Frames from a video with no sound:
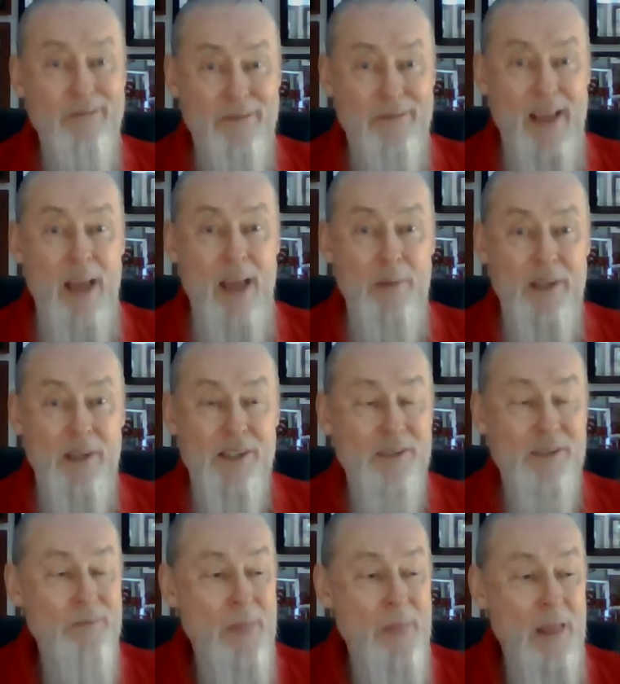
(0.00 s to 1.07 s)

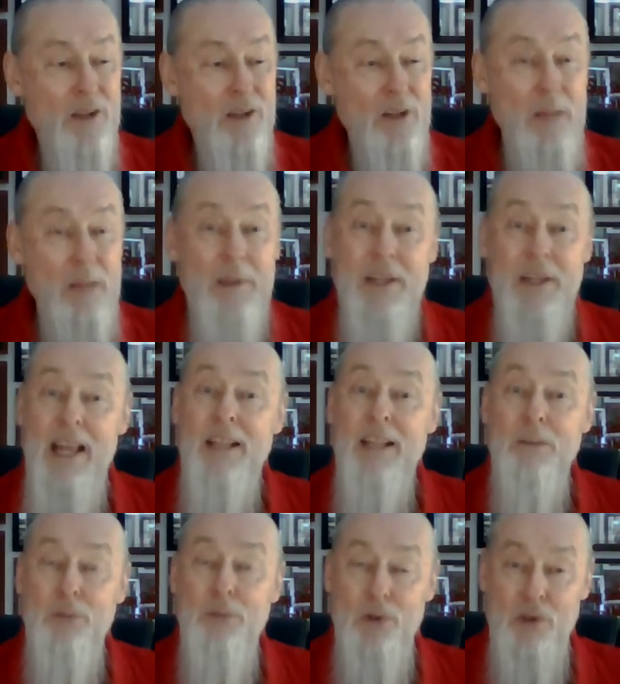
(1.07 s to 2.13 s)
fabulous. So let me thank
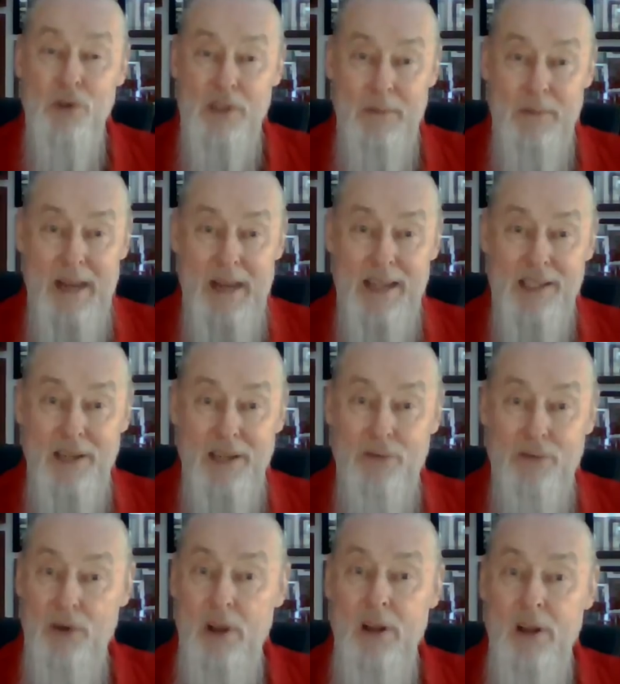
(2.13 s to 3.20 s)
the brewers at Masthead
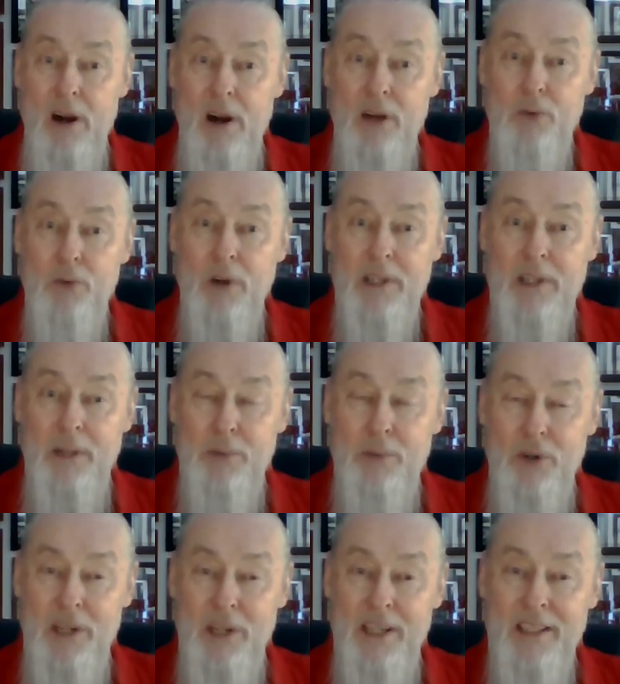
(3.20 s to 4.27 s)
for all the hard work they
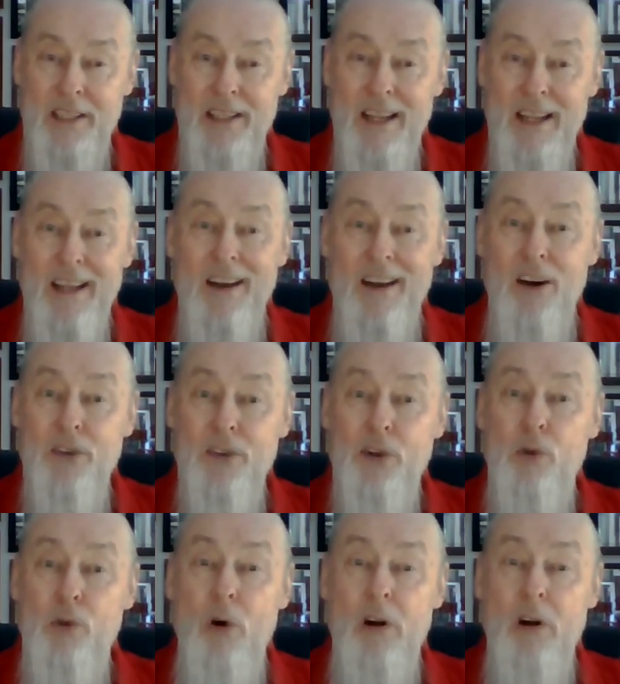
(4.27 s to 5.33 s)
put in, all the
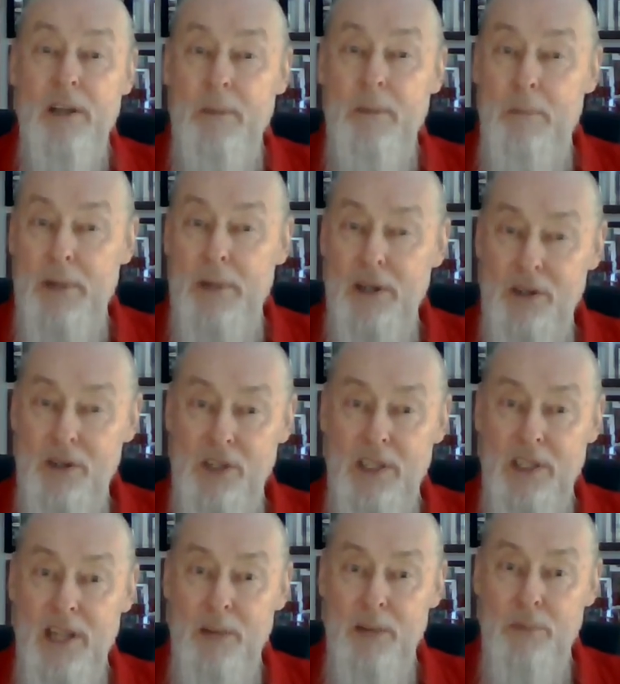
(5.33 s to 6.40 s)
quality beers
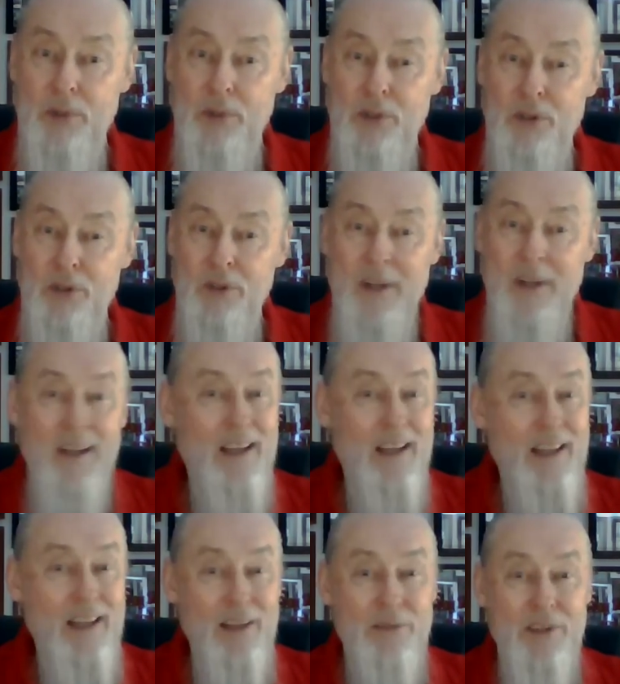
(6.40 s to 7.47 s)
that they brew. I
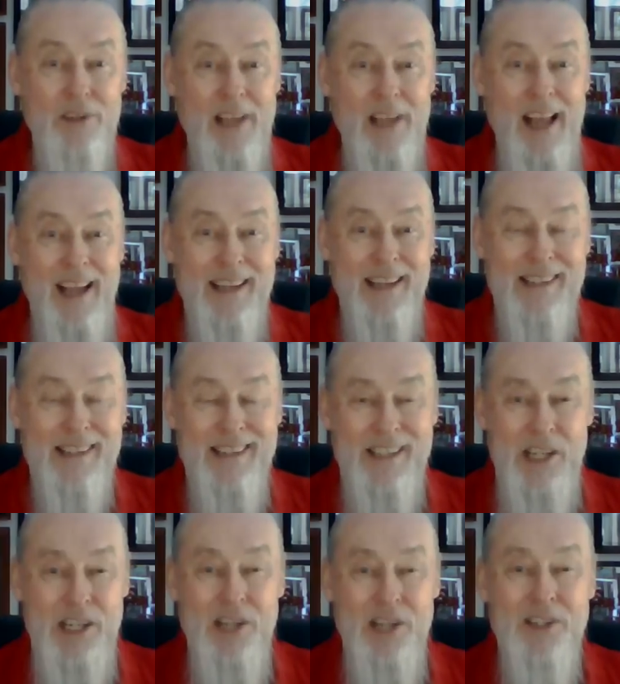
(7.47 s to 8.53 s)
love you guys.
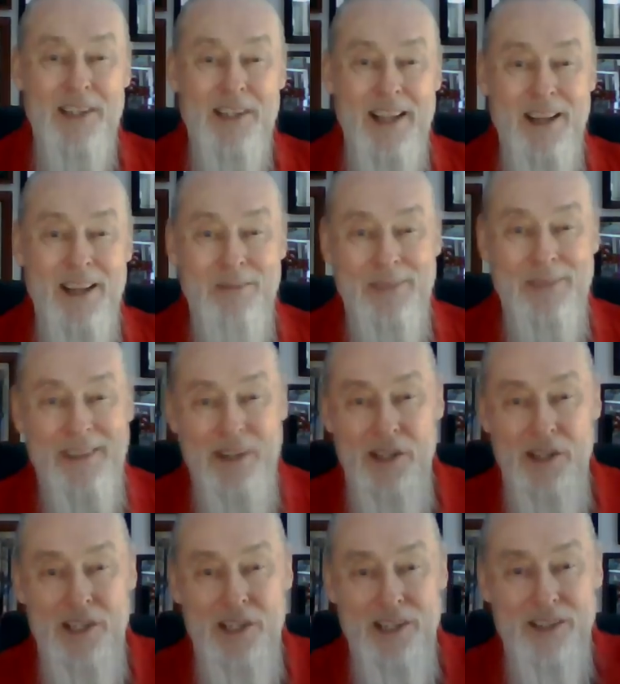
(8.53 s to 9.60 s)
Cheers to them.
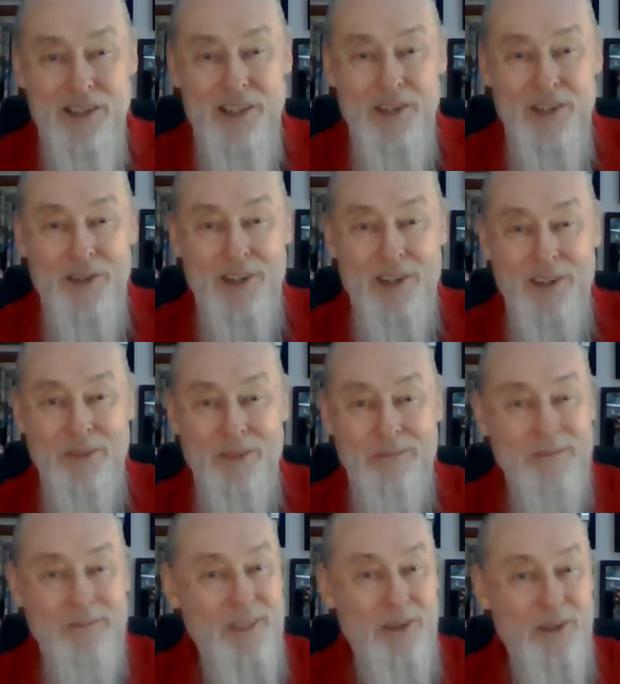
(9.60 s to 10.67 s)
Cheers to you at home.
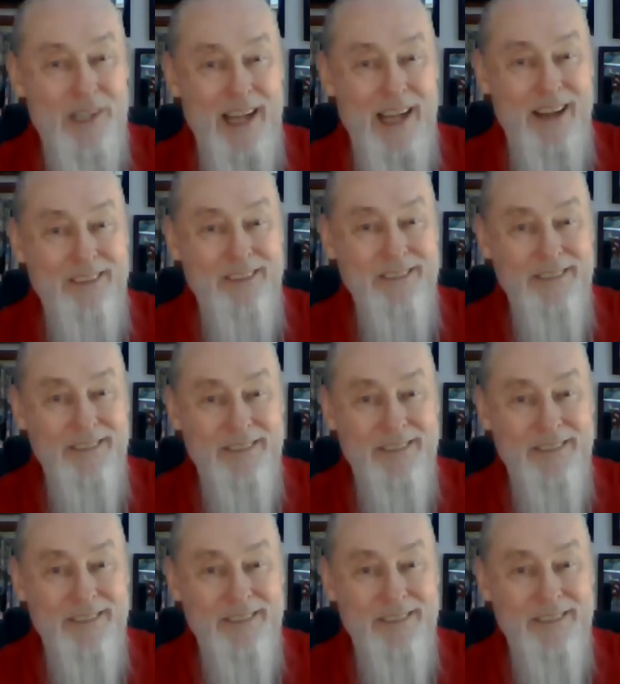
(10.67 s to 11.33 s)
No doubt.